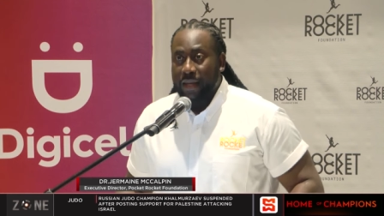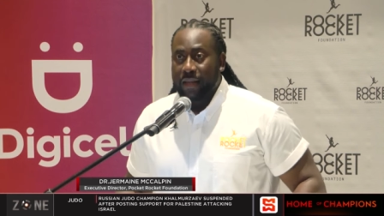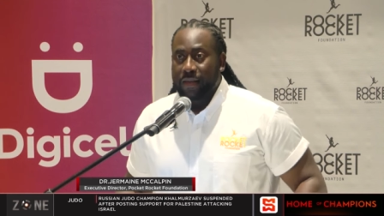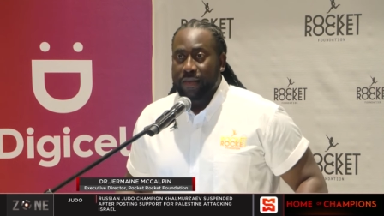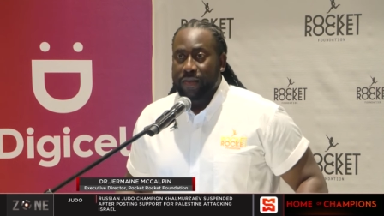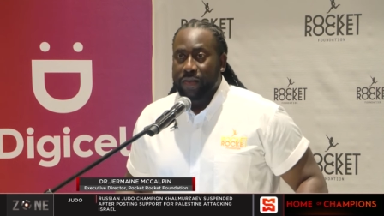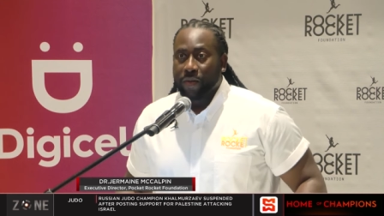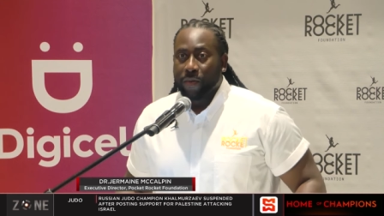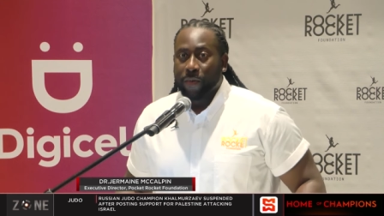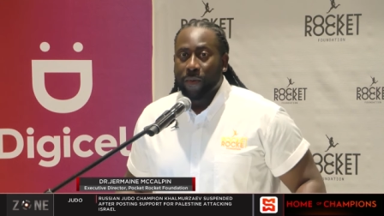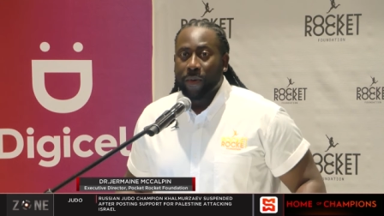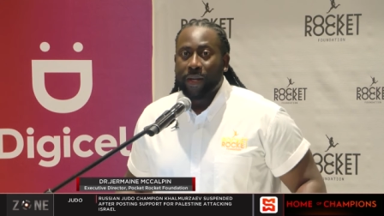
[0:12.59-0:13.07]

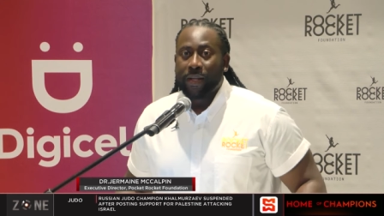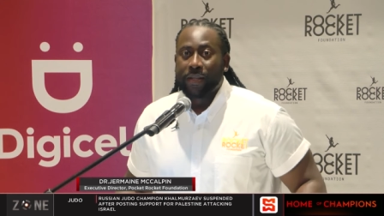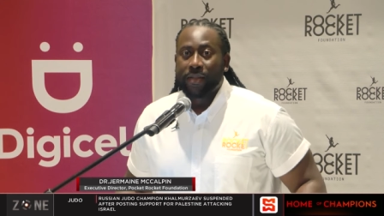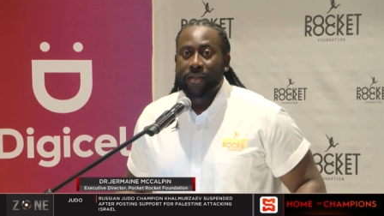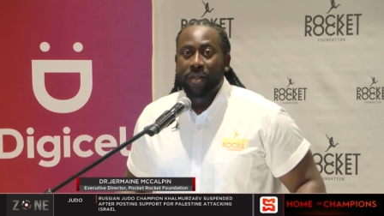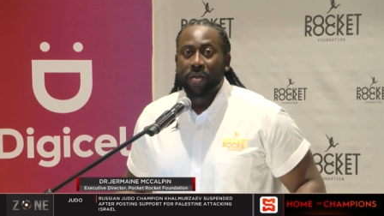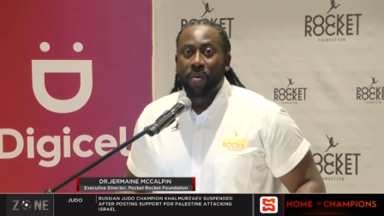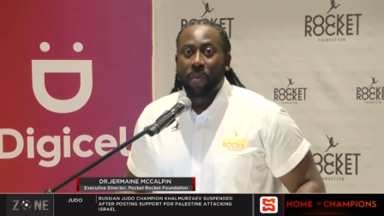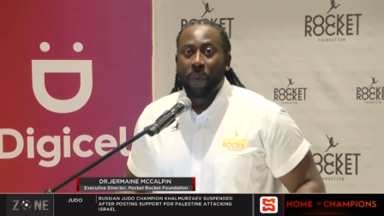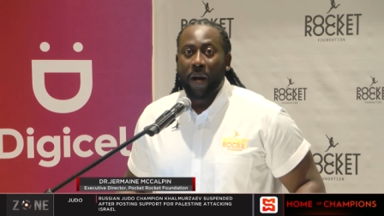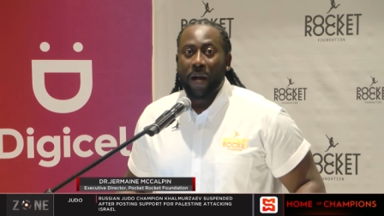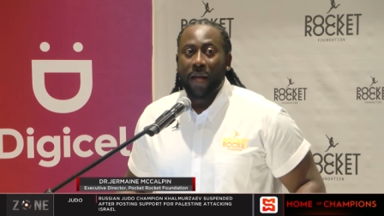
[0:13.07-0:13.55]
is the
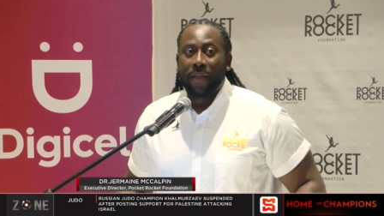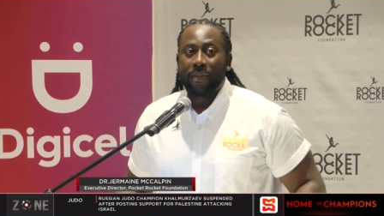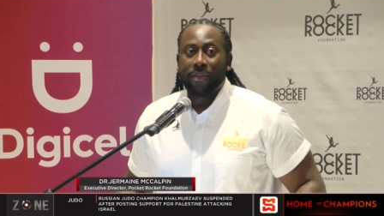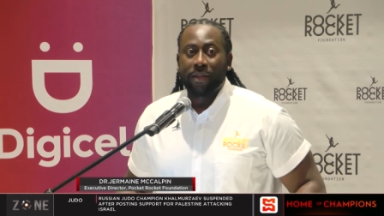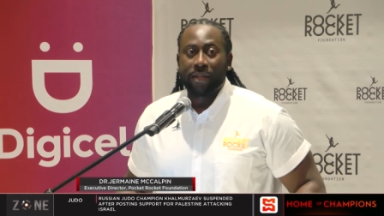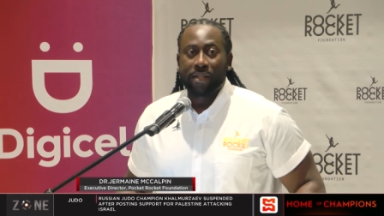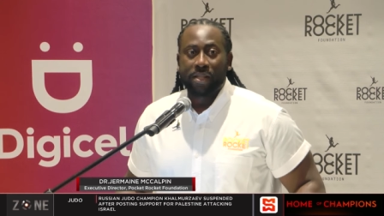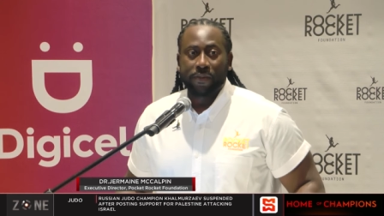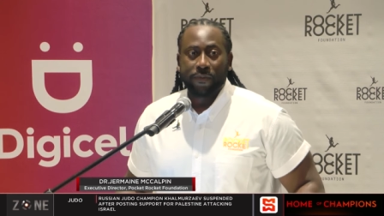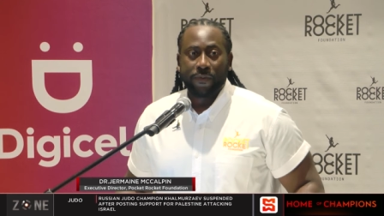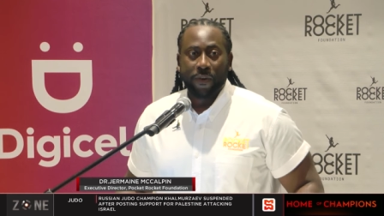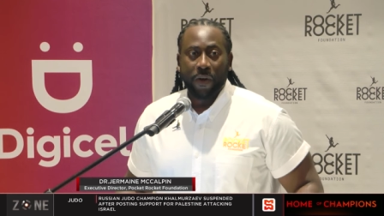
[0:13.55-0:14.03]
reason why
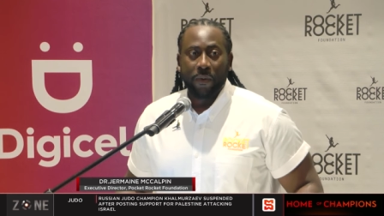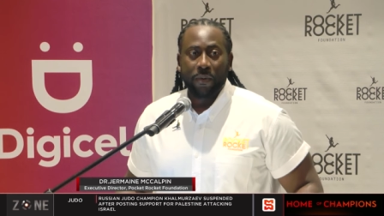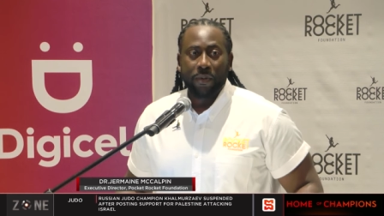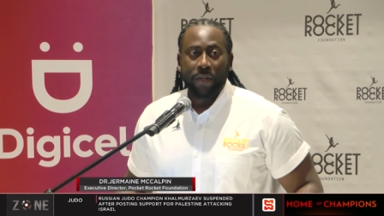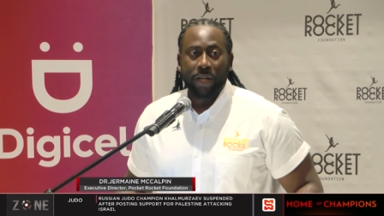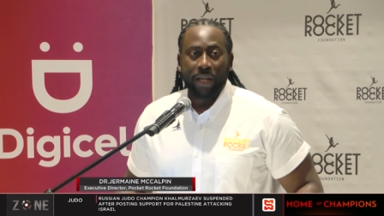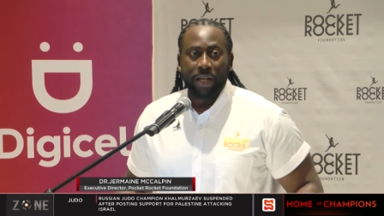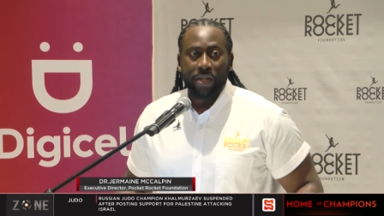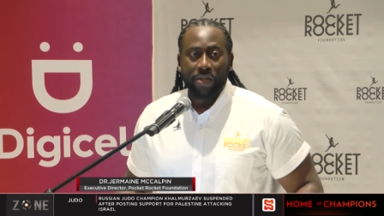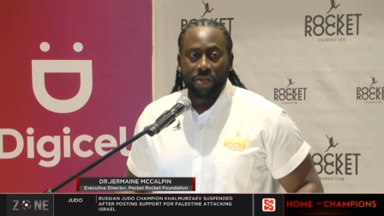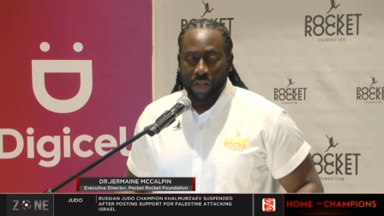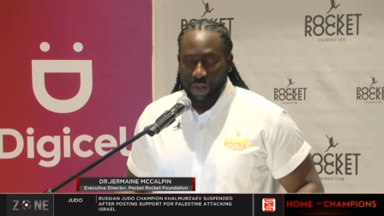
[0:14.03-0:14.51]
this
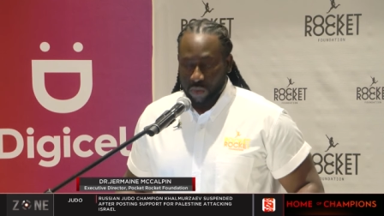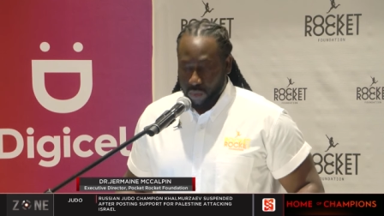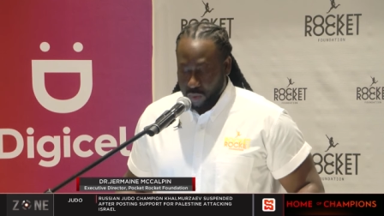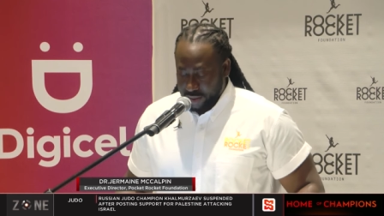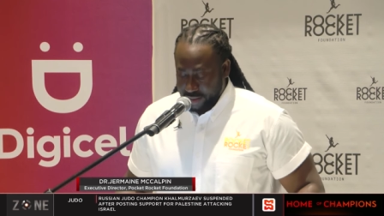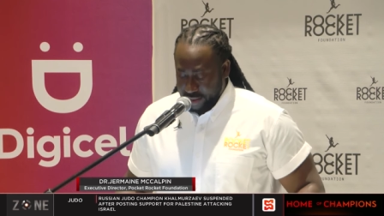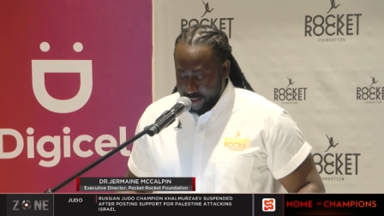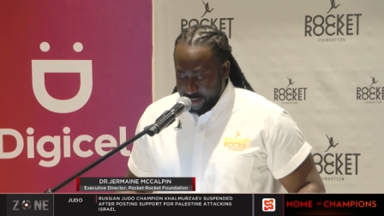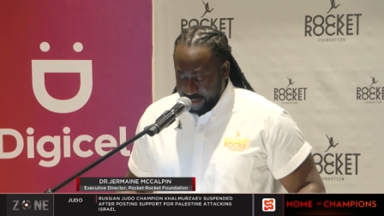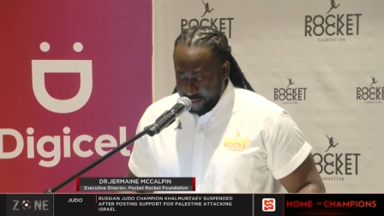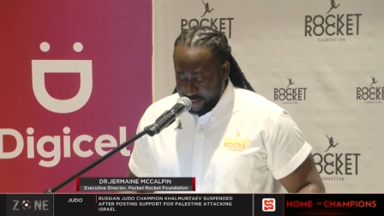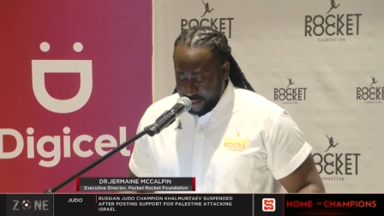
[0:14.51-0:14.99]
foundation
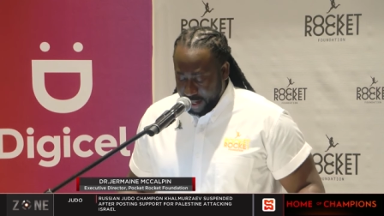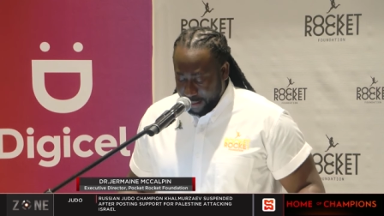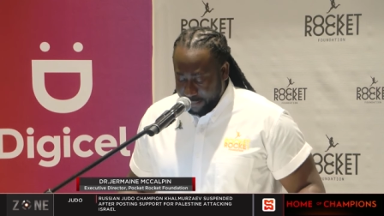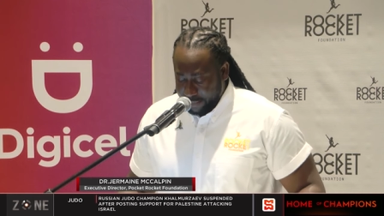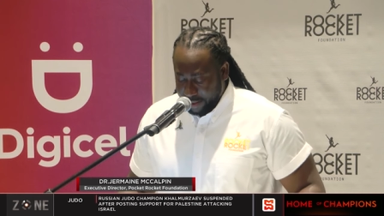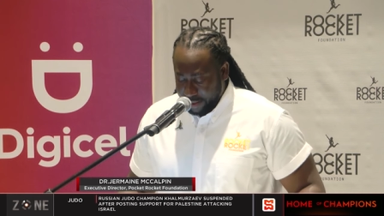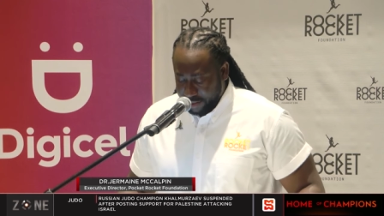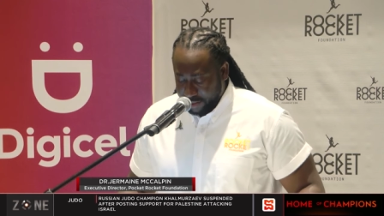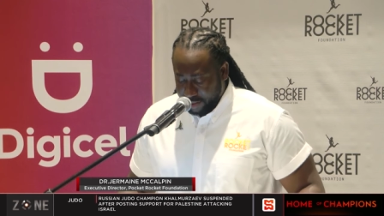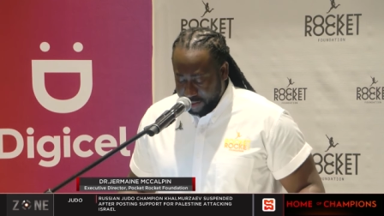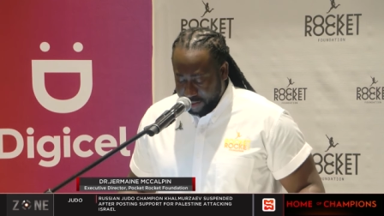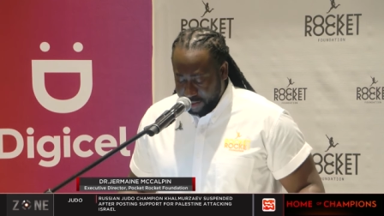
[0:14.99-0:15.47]
was
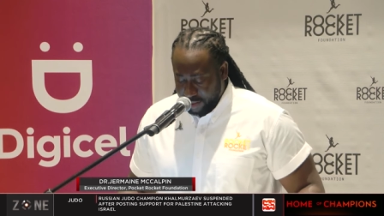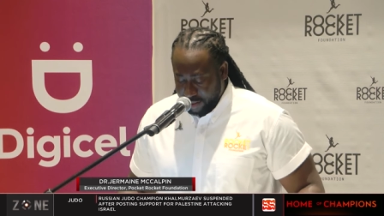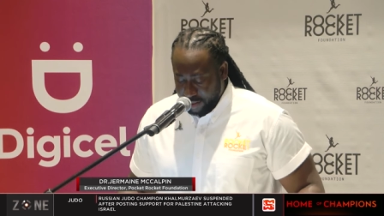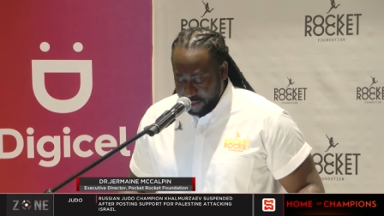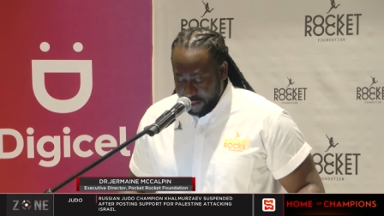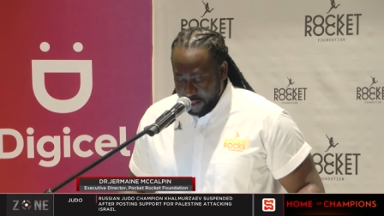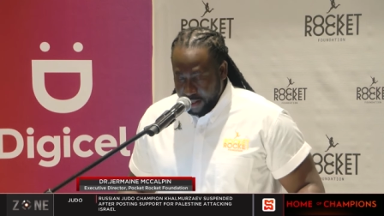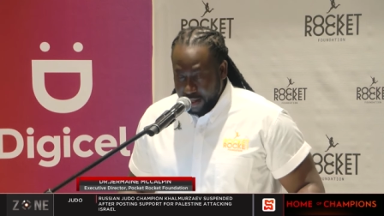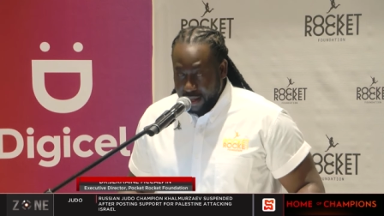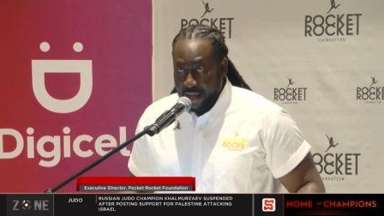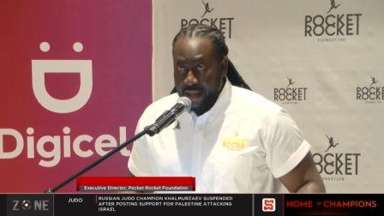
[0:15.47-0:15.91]
established.